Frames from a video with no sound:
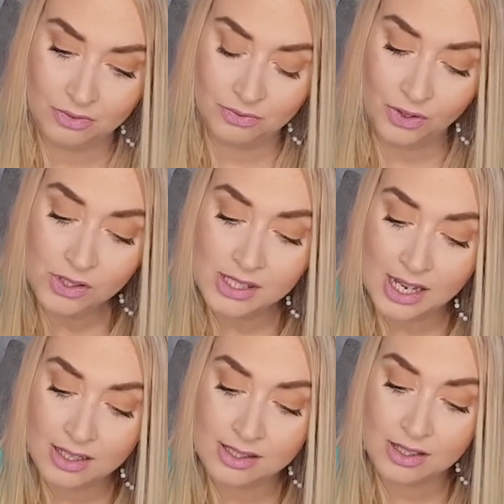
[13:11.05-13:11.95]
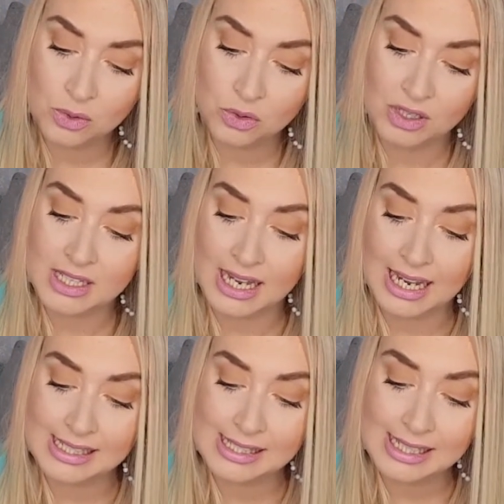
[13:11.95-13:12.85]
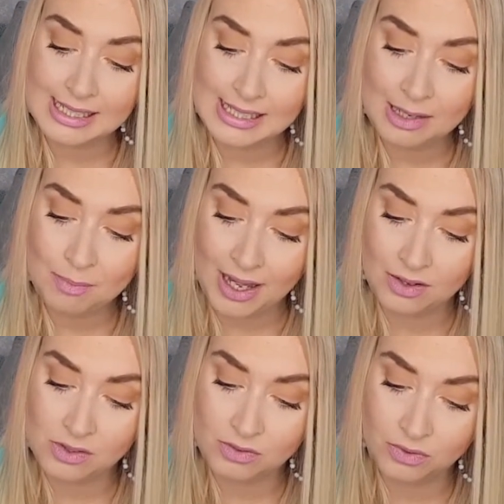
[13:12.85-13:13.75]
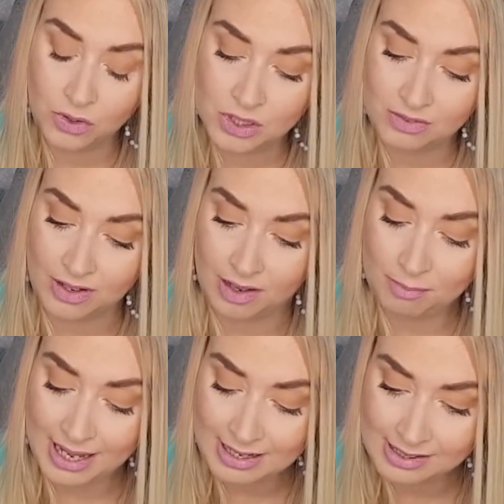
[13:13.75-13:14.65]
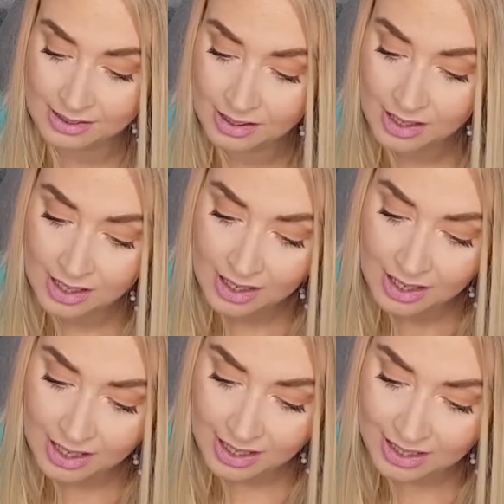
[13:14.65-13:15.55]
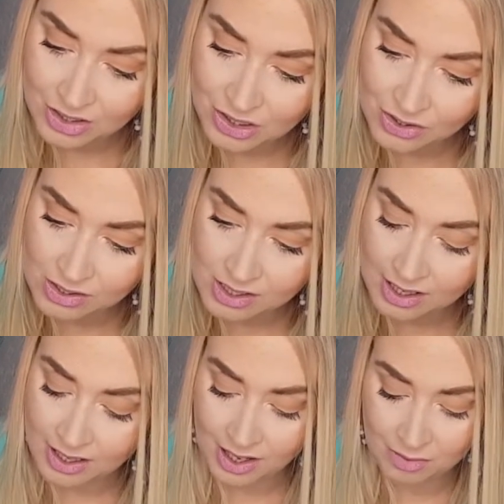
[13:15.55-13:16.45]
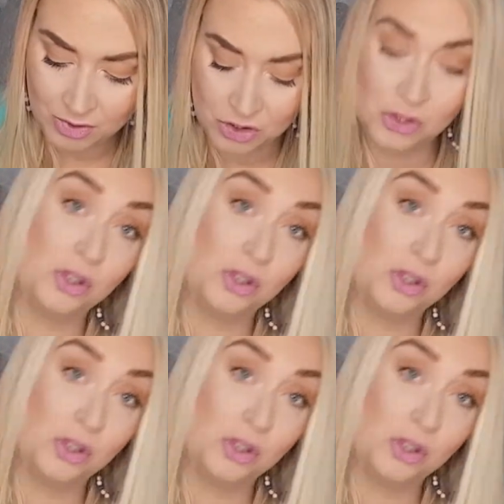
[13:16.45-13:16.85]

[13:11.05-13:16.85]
full size this would retail at £16.45. It doesn't tell you how much a